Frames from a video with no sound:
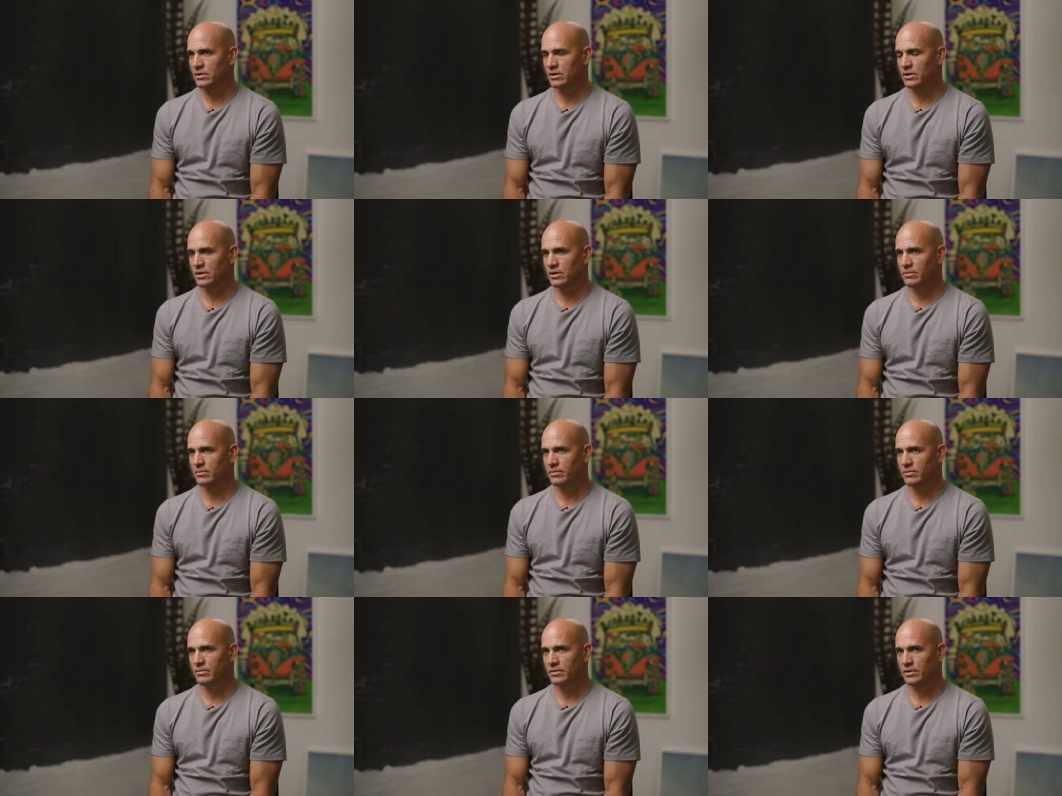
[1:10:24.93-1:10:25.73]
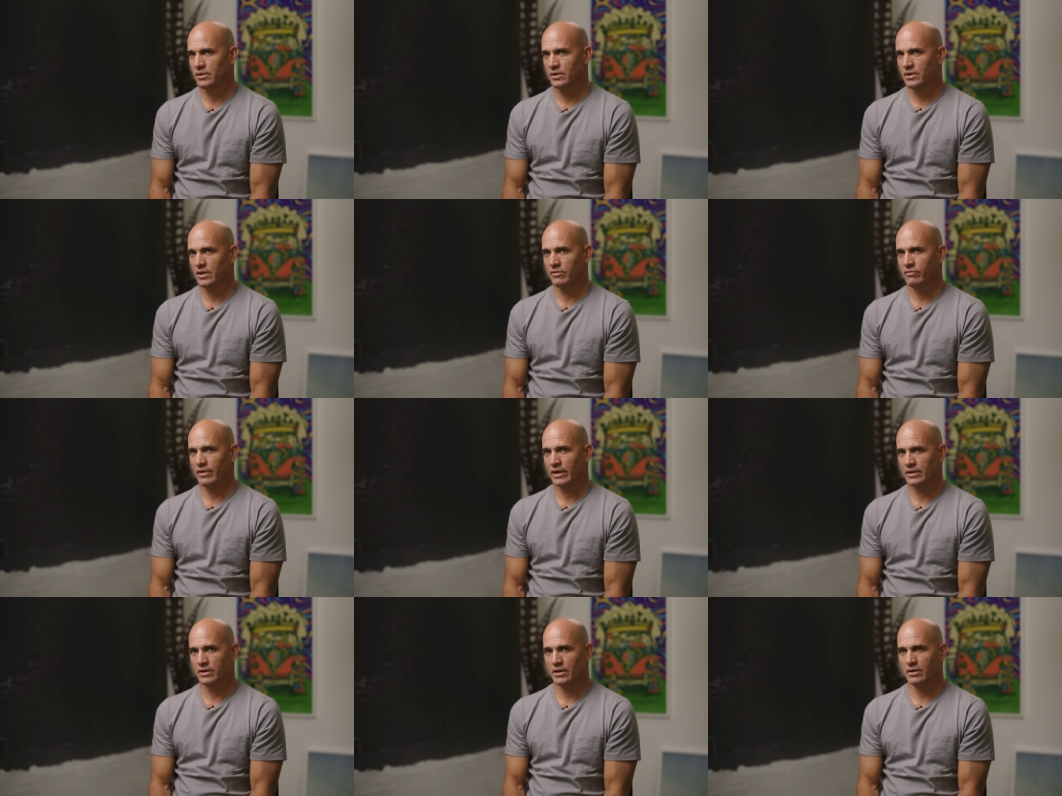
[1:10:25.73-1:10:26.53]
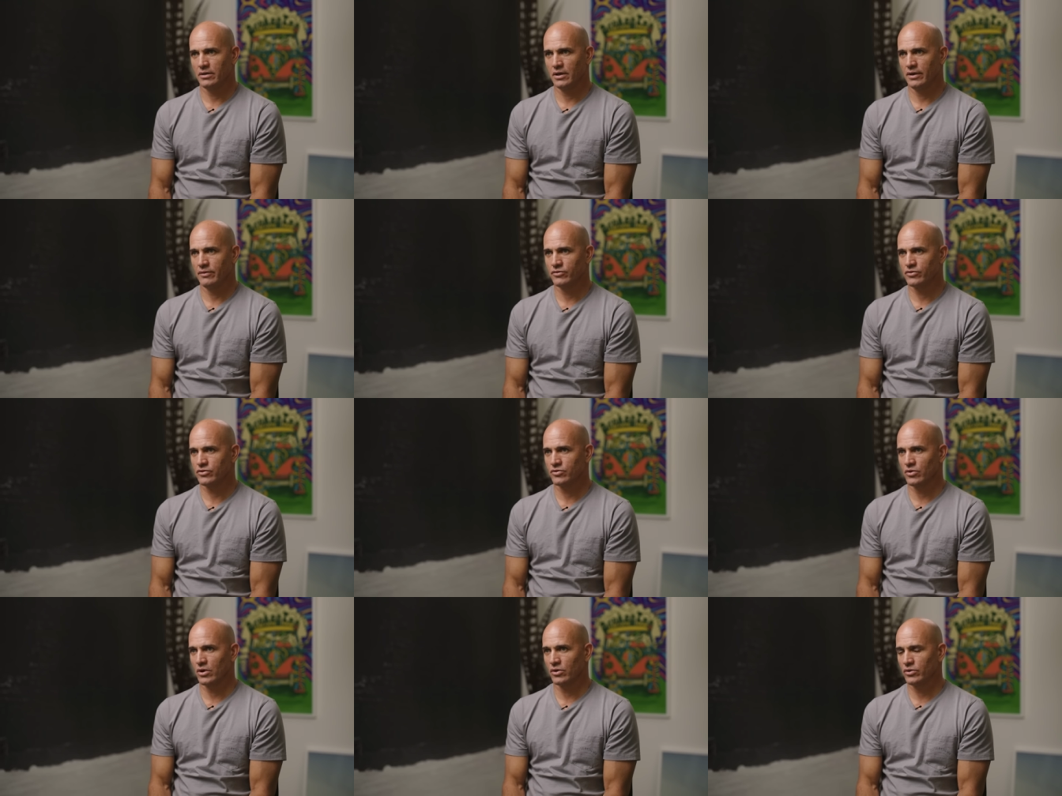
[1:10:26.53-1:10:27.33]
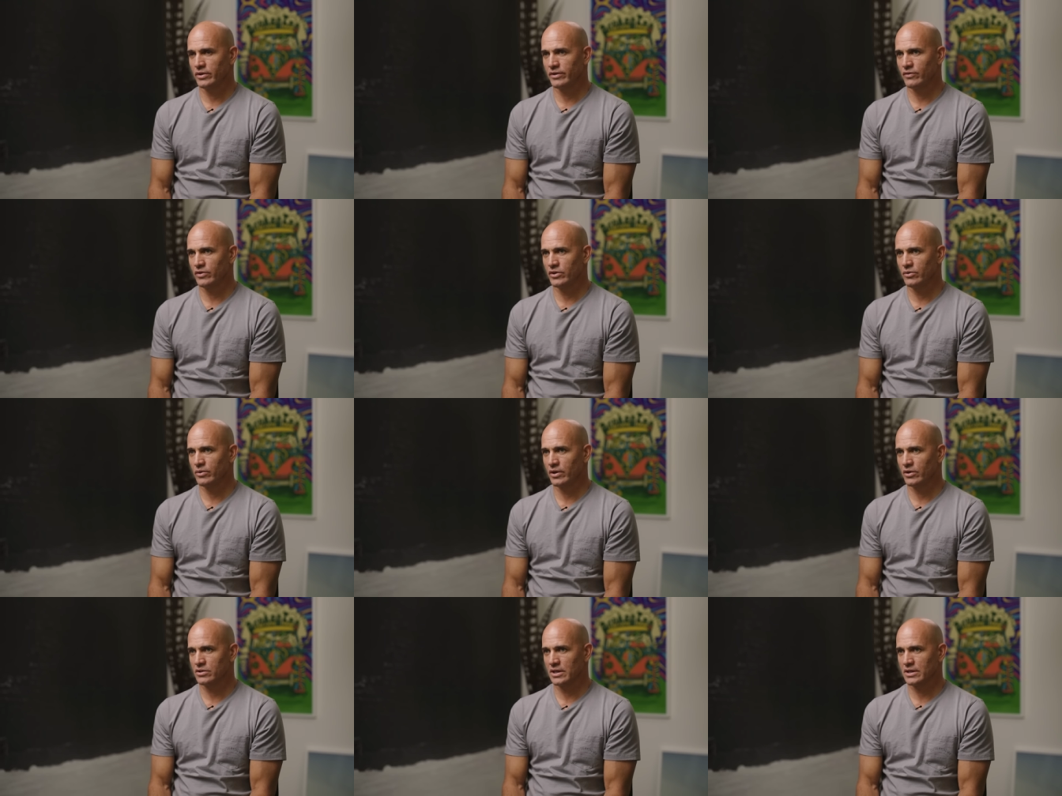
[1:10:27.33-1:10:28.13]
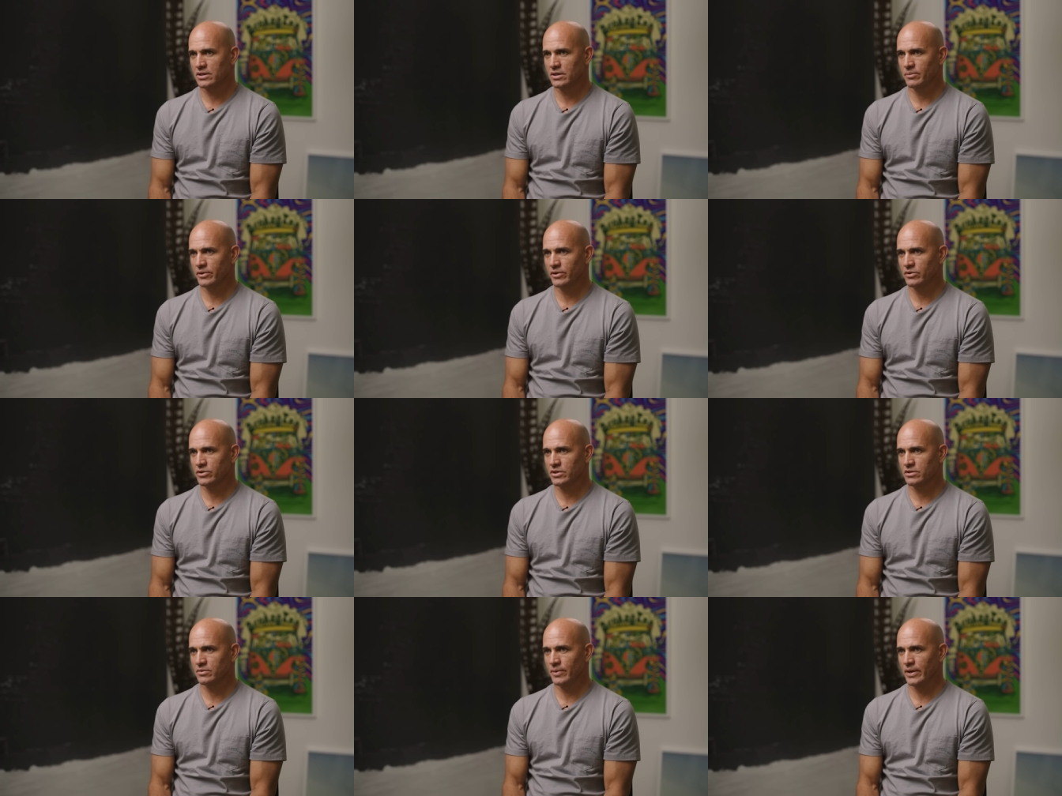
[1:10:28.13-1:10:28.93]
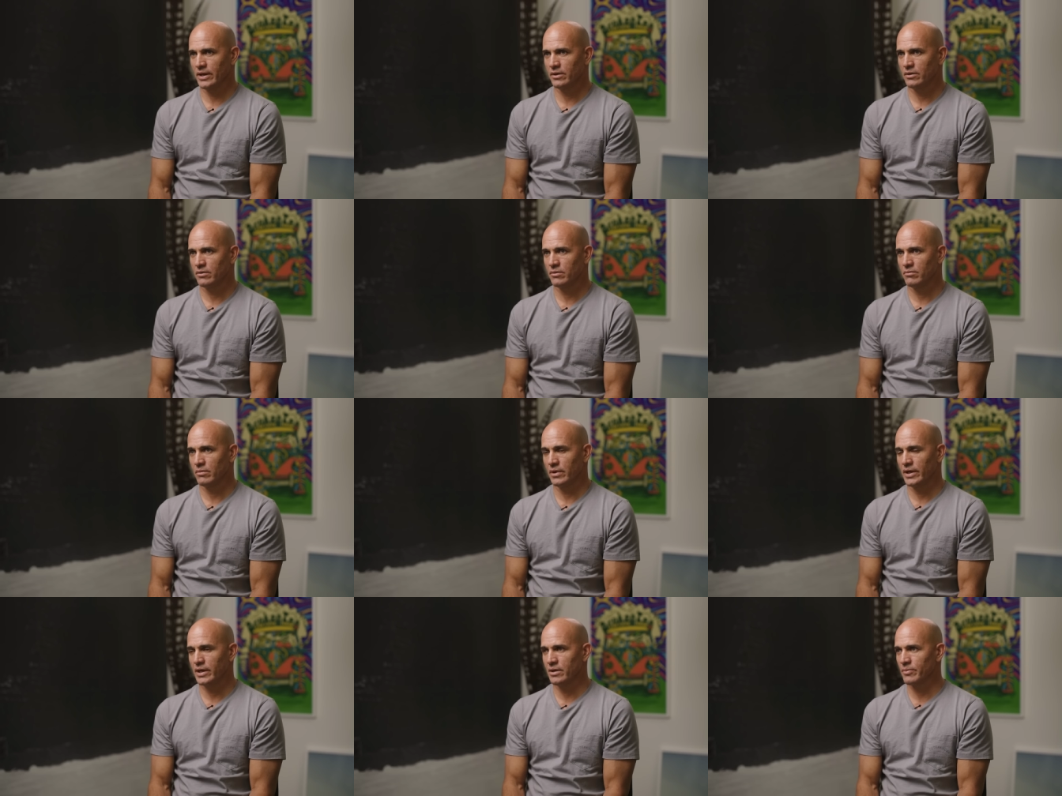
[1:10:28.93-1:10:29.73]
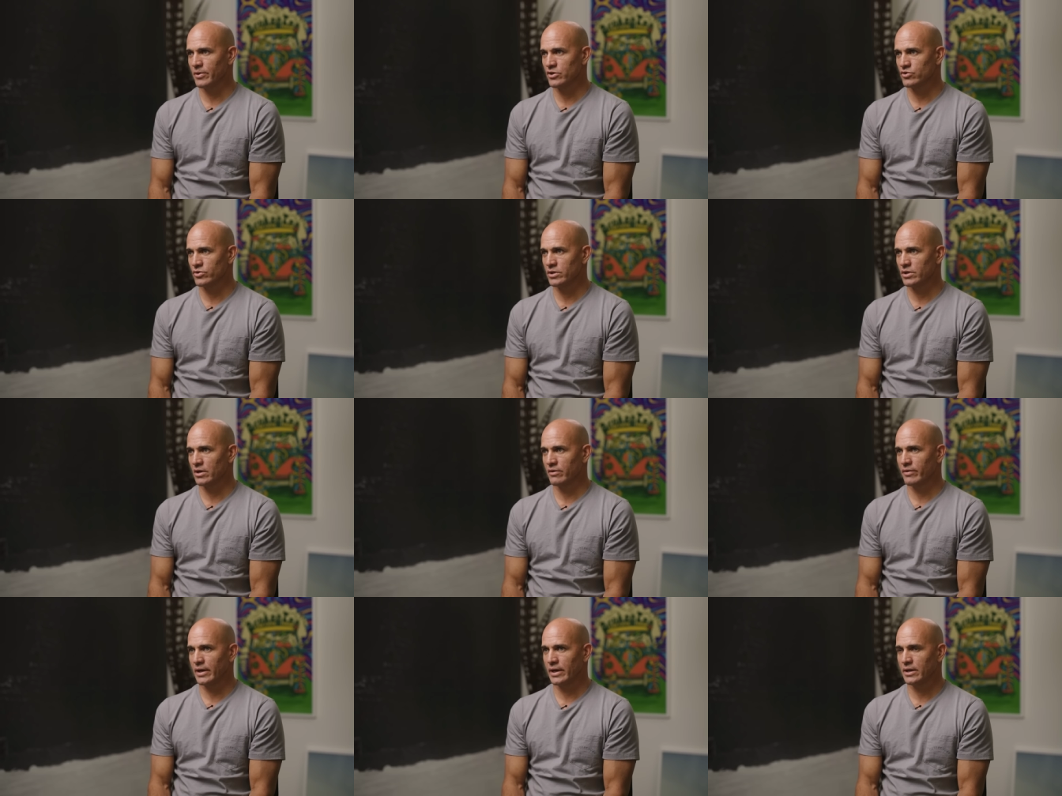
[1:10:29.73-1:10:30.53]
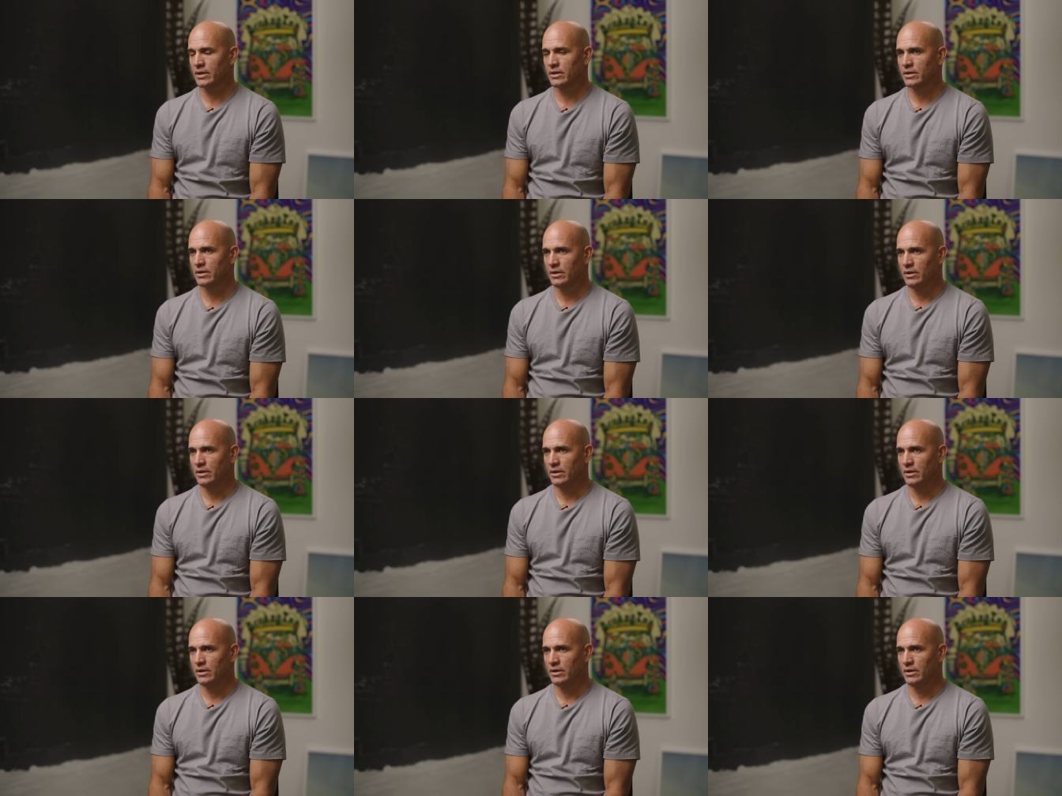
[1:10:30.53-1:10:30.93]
Um, in fact, I've struggled to even do airs last couple years because of my my hip injury that I've had.